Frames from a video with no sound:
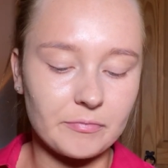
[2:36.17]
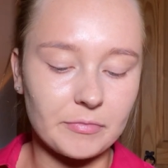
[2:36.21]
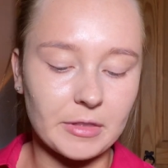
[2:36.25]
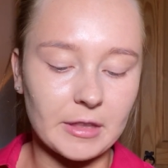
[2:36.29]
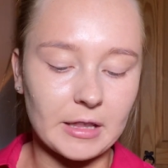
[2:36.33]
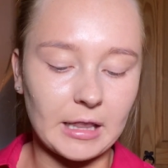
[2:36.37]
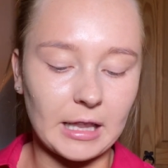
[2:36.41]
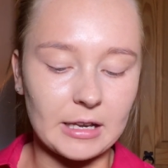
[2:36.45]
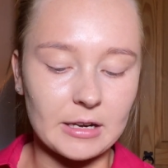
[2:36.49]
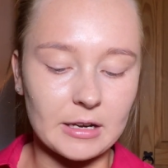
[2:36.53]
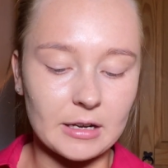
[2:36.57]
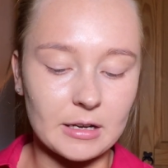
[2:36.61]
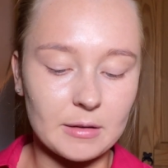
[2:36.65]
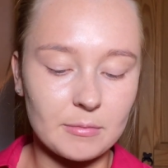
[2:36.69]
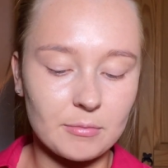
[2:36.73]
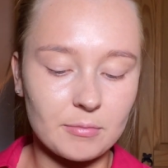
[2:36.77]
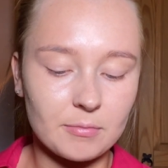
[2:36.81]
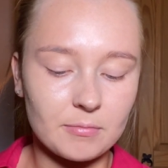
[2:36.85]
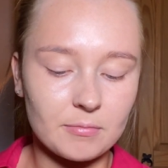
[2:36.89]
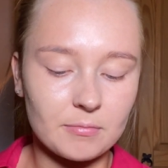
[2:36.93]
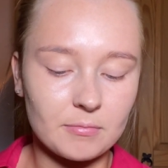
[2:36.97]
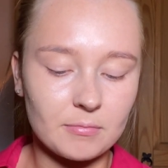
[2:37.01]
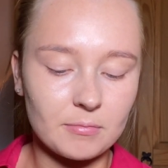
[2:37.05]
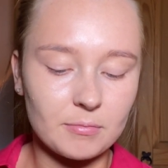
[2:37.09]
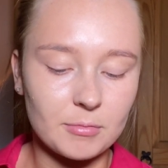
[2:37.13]
like
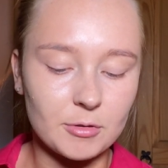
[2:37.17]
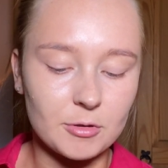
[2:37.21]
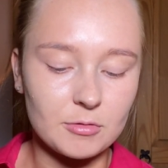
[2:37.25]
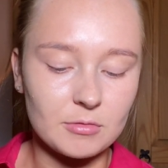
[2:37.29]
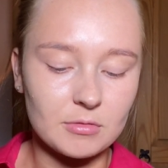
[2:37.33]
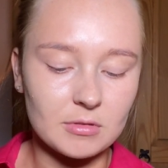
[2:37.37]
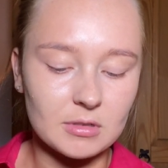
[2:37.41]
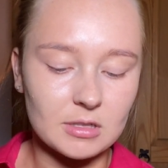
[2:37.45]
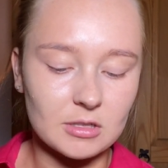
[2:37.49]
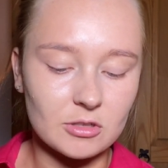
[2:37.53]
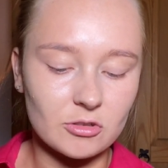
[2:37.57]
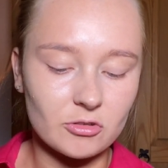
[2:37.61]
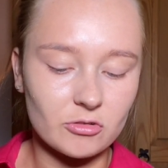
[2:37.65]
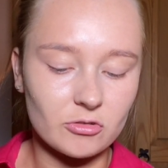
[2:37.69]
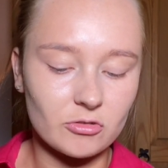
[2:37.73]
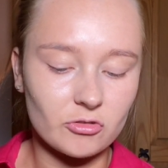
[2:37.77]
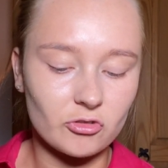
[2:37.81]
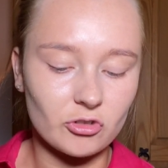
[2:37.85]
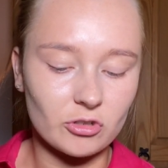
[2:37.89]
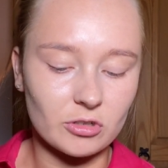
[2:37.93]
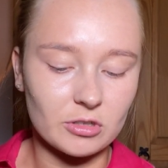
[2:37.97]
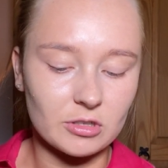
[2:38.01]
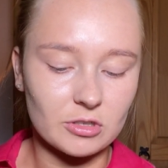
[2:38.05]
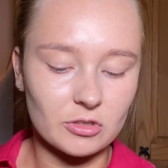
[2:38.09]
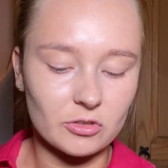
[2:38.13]
Boots
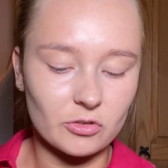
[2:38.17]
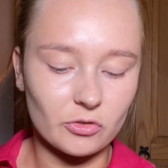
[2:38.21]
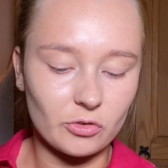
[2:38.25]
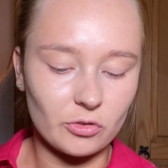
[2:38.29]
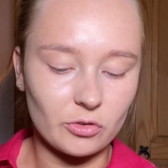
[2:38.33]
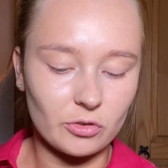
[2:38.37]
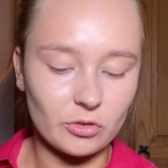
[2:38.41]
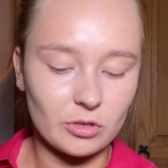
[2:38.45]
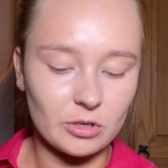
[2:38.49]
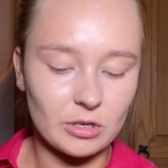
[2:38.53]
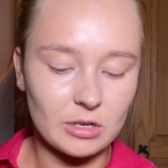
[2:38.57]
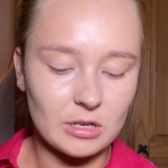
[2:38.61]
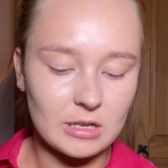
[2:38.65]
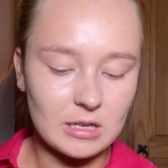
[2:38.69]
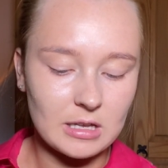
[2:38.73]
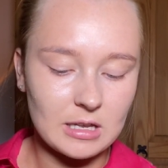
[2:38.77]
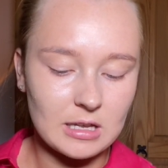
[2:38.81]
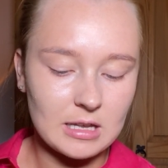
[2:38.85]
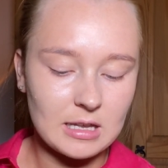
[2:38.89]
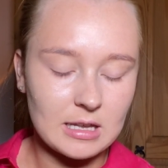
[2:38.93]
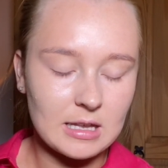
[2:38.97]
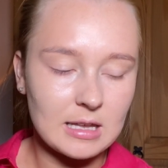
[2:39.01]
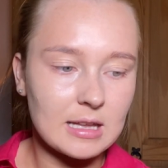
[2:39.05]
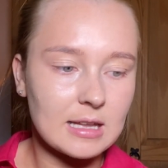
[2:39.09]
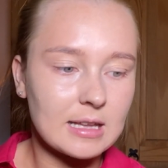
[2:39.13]
drugstore
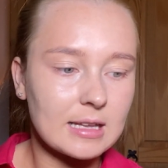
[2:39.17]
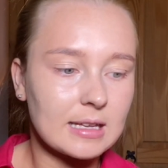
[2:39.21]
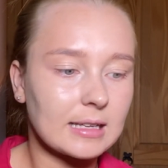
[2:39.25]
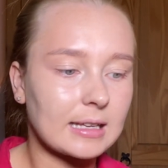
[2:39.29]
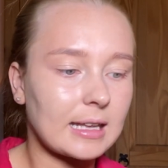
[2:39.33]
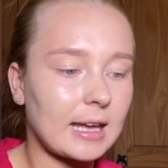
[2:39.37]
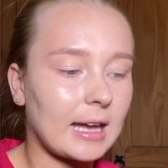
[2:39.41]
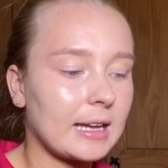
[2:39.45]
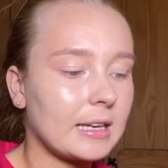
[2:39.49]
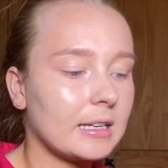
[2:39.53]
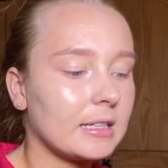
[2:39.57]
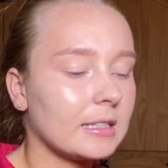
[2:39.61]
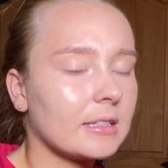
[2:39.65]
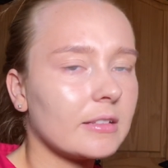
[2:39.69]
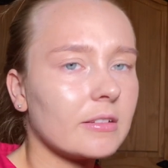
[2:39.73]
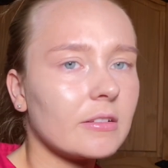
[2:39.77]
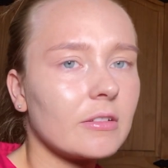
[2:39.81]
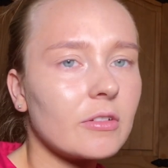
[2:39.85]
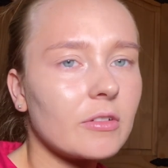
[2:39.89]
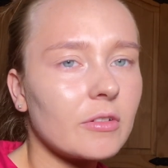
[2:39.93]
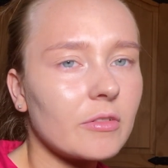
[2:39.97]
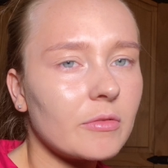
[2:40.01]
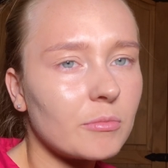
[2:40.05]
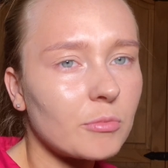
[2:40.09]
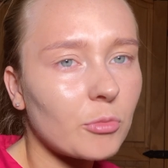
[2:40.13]
kind of
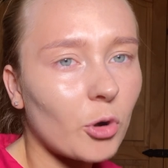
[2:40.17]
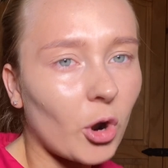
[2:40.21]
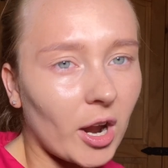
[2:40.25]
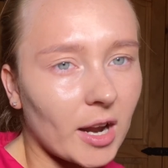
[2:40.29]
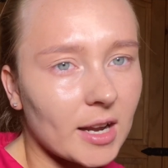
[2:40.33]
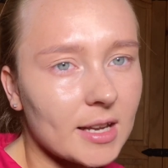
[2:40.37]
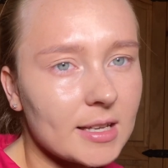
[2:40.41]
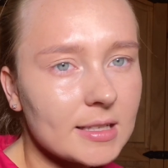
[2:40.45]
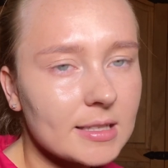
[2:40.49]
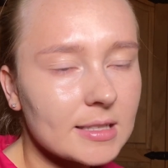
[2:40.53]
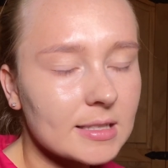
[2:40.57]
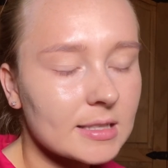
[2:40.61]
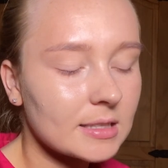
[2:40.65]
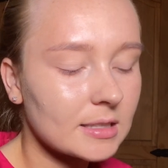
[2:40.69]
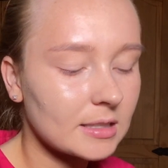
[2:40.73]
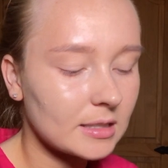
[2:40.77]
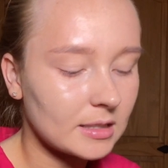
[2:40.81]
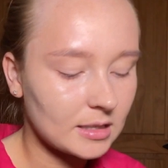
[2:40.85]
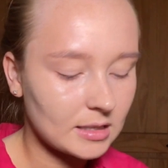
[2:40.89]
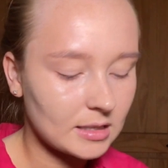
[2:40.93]
price.